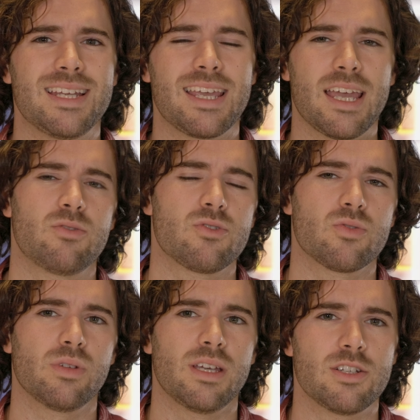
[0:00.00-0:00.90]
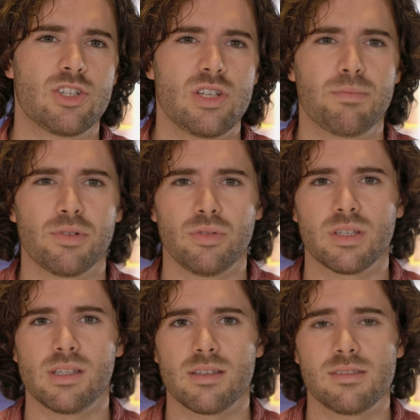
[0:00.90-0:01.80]
it can result in a cheaper
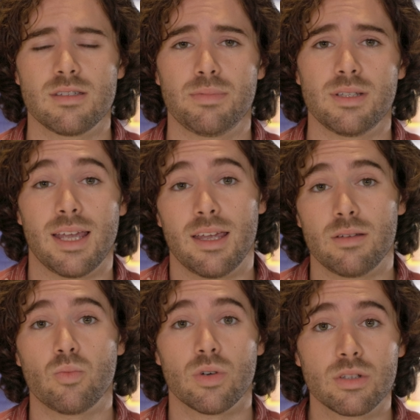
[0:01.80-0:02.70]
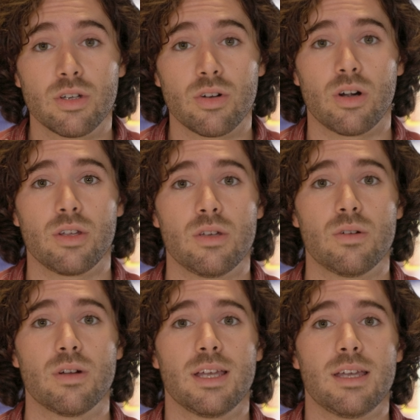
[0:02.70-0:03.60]
looking exhibit, and one could
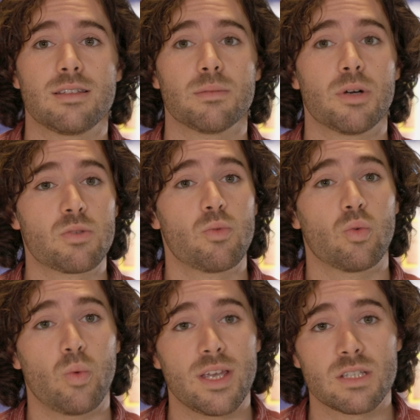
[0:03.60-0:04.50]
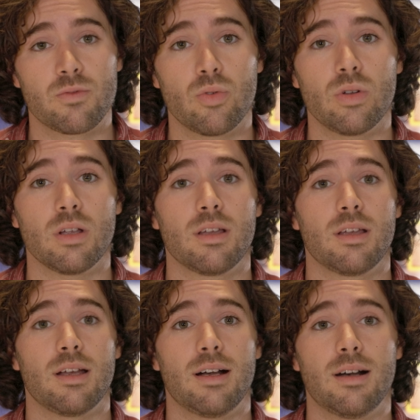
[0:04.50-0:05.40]
argue it's a much more wasteful
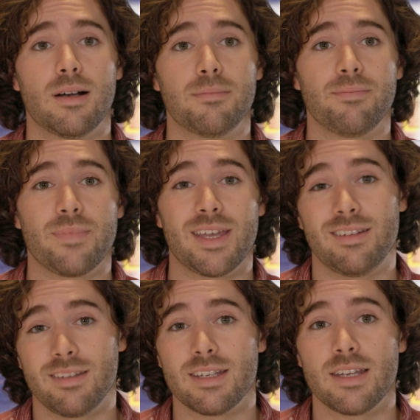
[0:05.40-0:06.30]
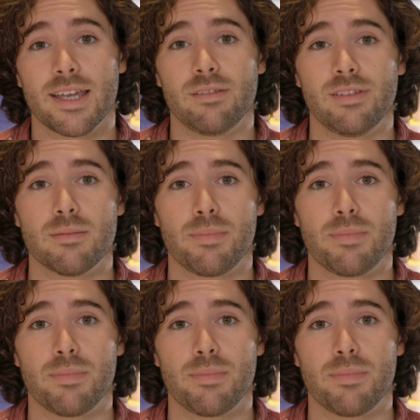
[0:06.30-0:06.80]
and it can negatively